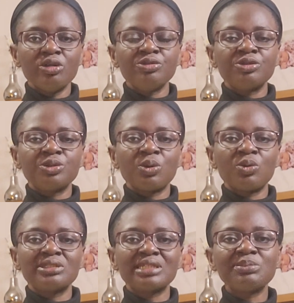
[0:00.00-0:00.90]

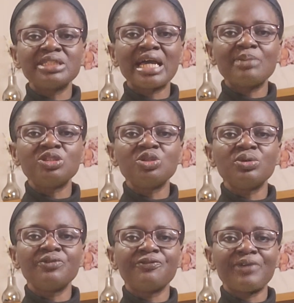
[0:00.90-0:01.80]
So sometimes you
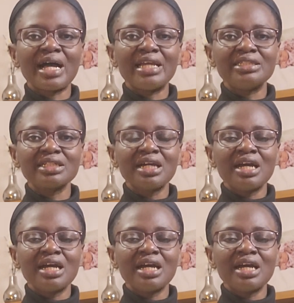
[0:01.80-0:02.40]
would find